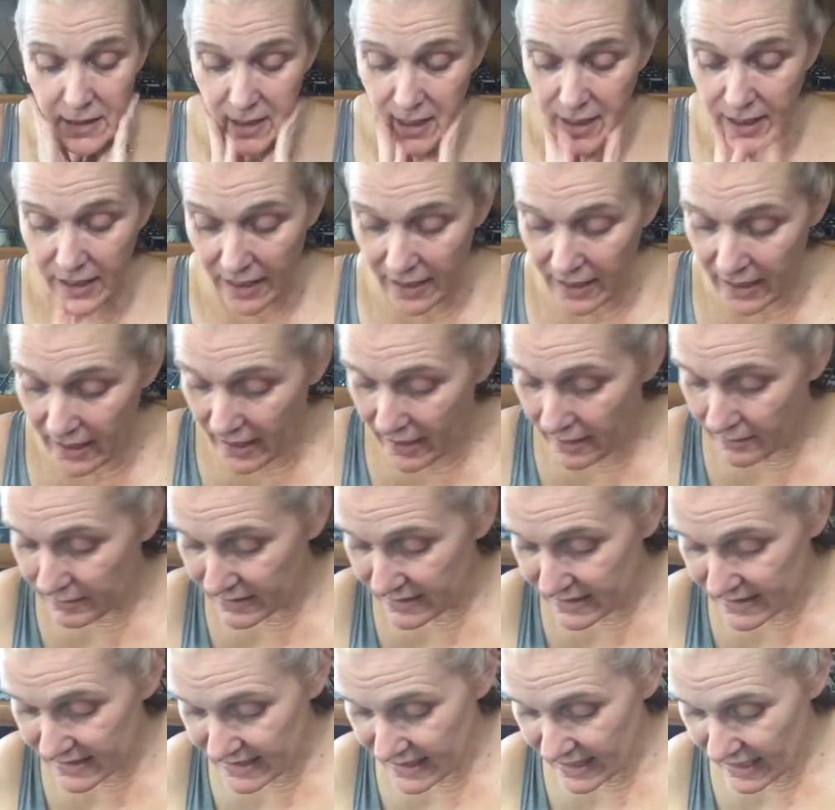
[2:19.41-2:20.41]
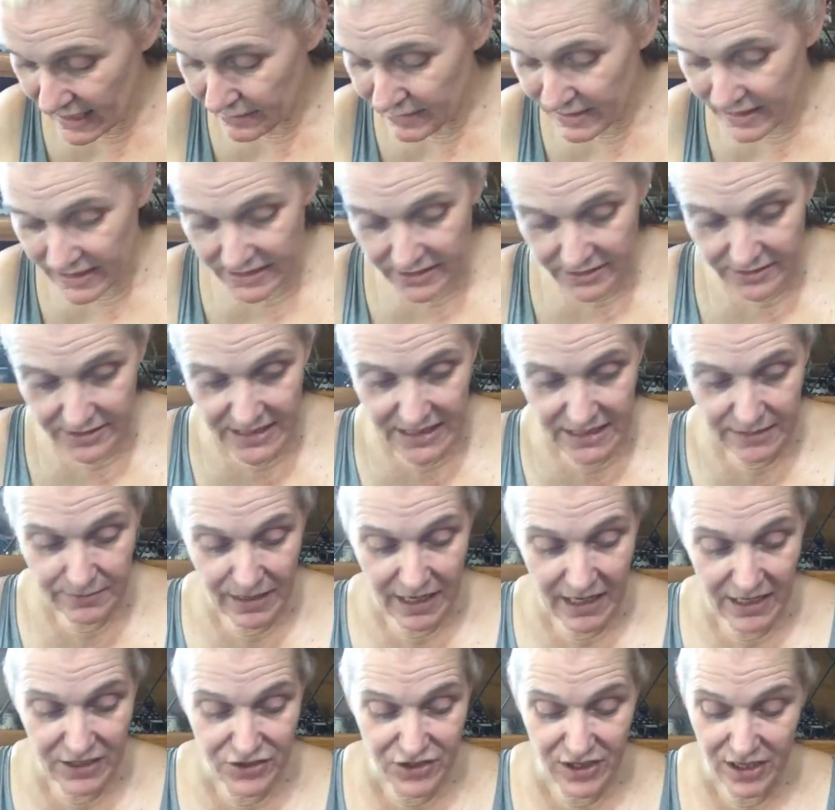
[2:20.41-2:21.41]
But let's see, I'm going to use some
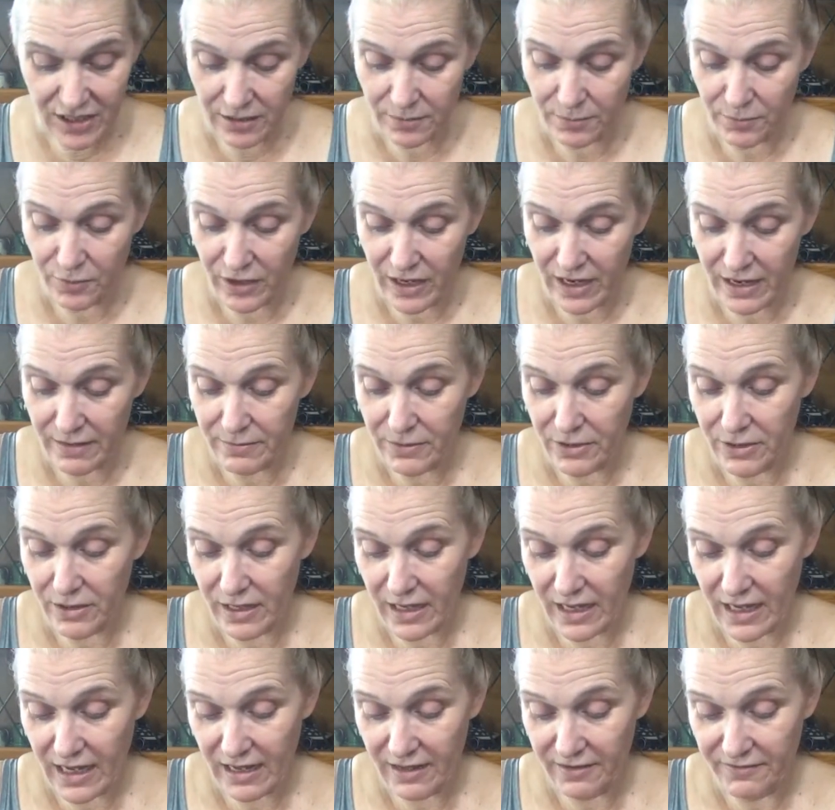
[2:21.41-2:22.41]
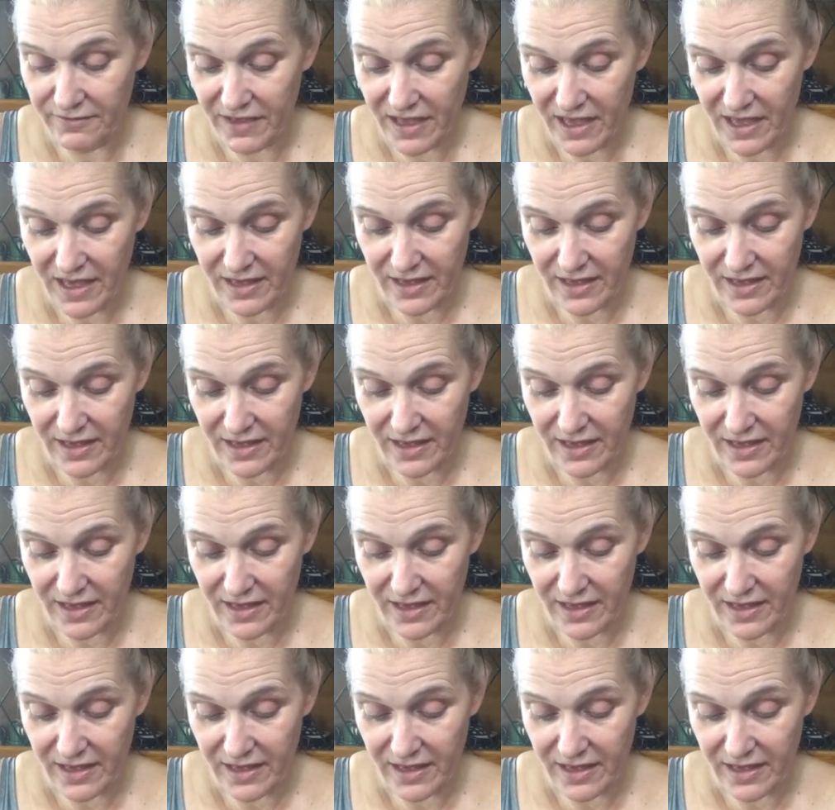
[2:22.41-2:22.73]
eyeshadow primer. I have